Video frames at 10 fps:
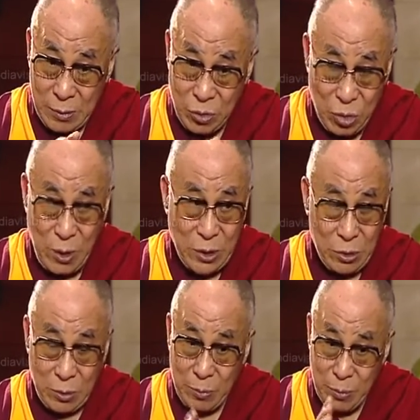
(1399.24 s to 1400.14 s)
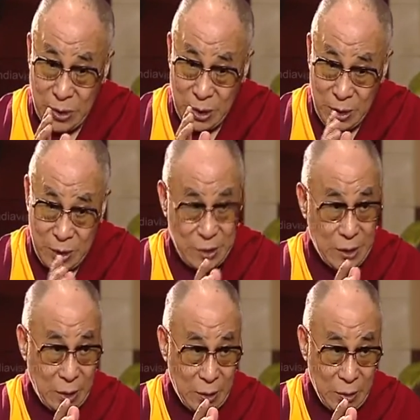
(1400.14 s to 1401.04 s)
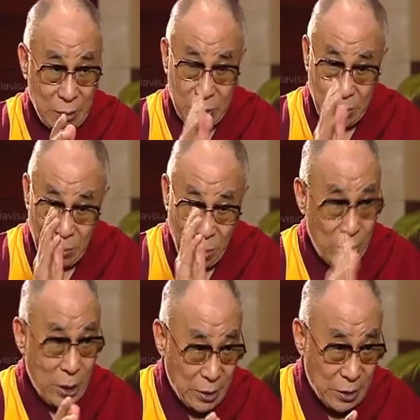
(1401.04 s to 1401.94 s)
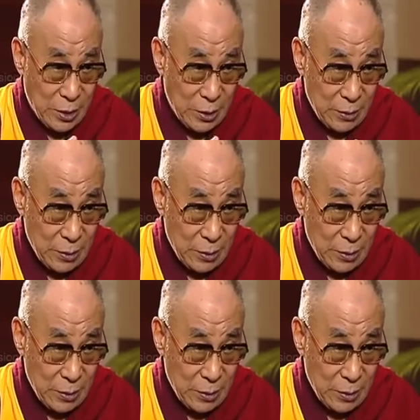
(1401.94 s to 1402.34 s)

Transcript: too much sort of materialistic sort of oriented.